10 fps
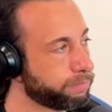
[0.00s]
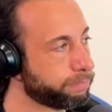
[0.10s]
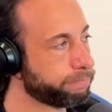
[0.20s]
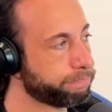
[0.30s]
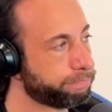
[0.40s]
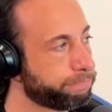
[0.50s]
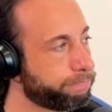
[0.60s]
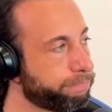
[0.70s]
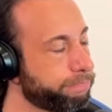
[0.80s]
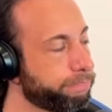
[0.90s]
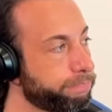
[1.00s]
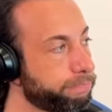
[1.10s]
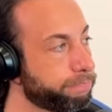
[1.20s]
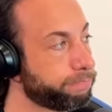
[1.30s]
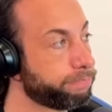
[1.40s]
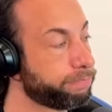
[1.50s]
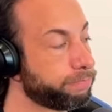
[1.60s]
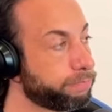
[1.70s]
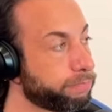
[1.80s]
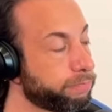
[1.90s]

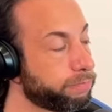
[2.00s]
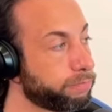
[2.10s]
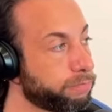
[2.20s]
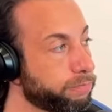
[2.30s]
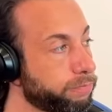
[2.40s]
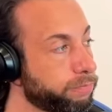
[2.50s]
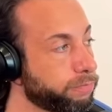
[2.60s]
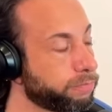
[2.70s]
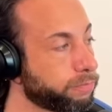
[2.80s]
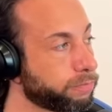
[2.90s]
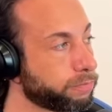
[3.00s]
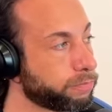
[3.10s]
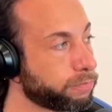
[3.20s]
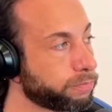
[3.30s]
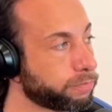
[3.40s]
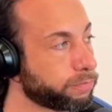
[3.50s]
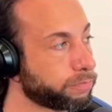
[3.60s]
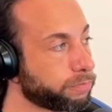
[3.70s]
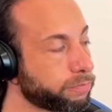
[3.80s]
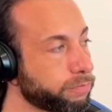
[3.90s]

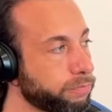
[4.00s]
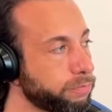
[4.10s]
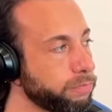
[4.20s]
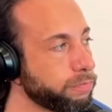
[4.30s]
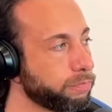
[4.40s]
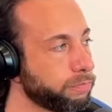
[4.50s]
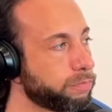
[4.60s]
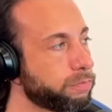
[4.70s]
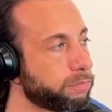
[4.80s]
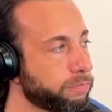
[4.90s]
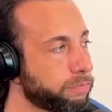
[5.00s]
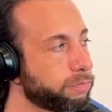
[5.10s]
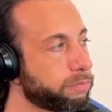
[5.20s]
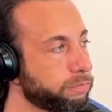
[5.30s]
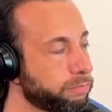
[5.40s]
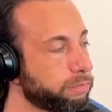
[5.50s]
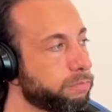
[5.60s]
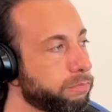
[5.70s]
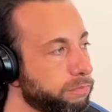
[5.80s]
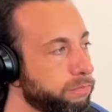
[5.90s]

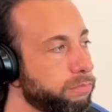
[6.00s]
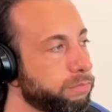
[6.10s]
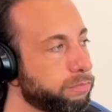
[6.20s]
This person isn't speaking.